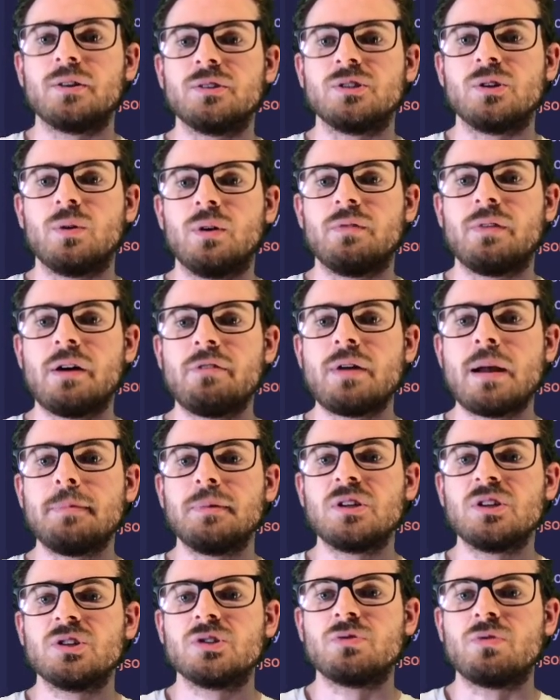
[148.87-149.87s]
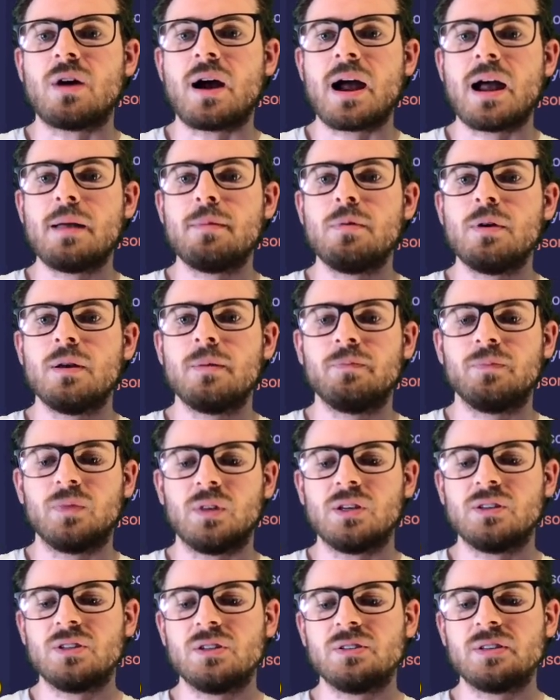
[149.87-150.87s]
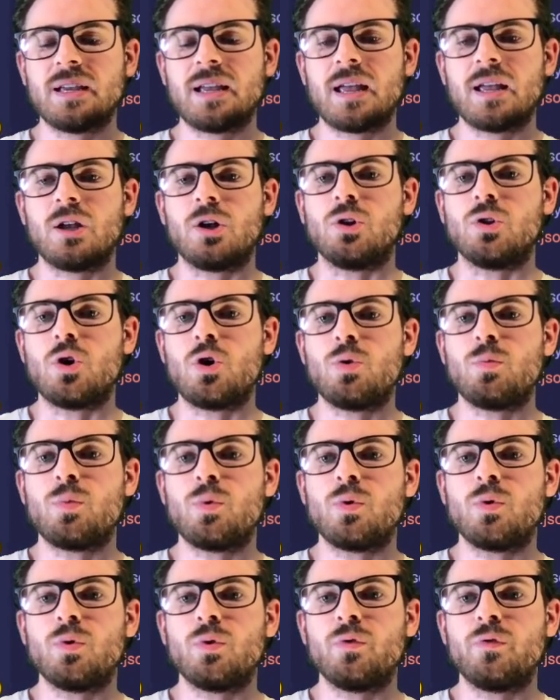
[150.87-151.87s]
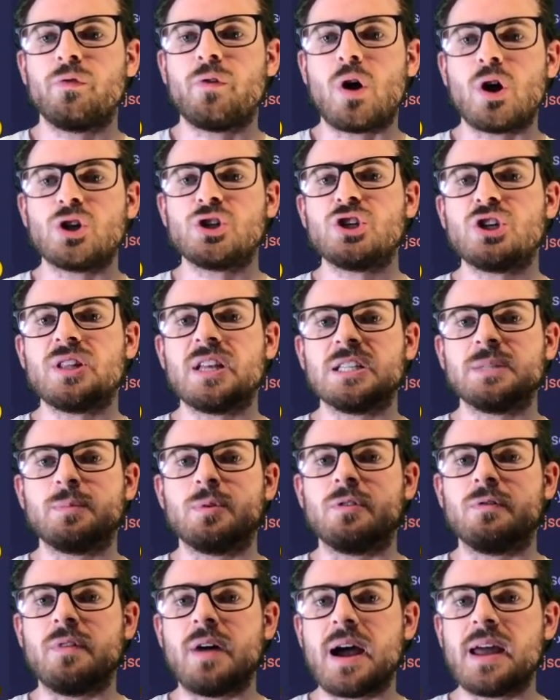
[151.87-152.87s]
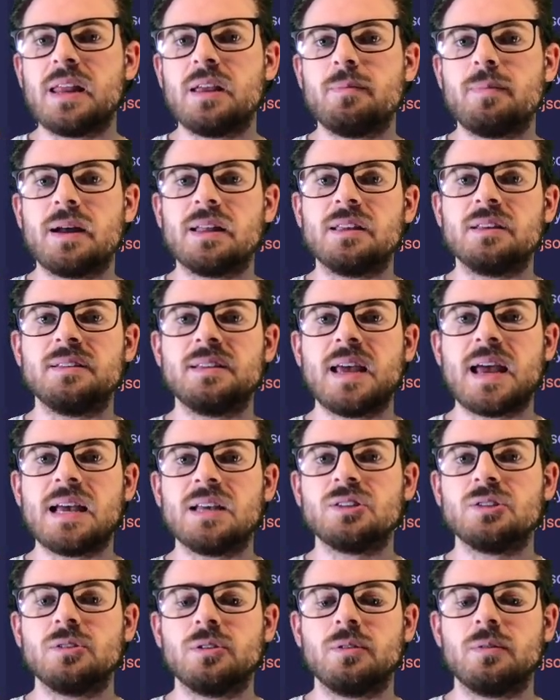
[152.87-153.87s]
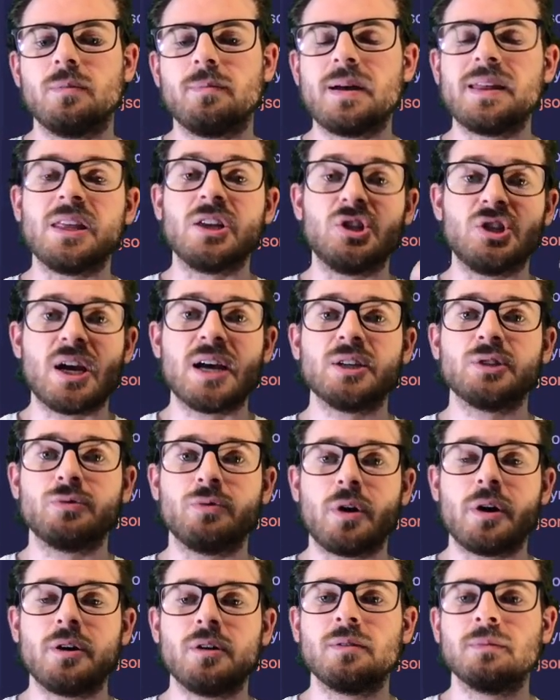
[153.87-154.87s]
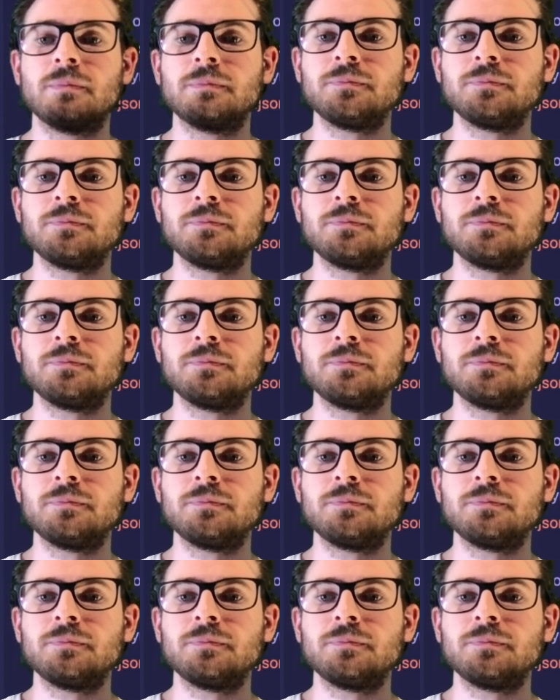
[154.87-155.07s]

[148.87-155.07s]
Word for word: So if I write describe, this is like a global function that's provided by the Jest runner.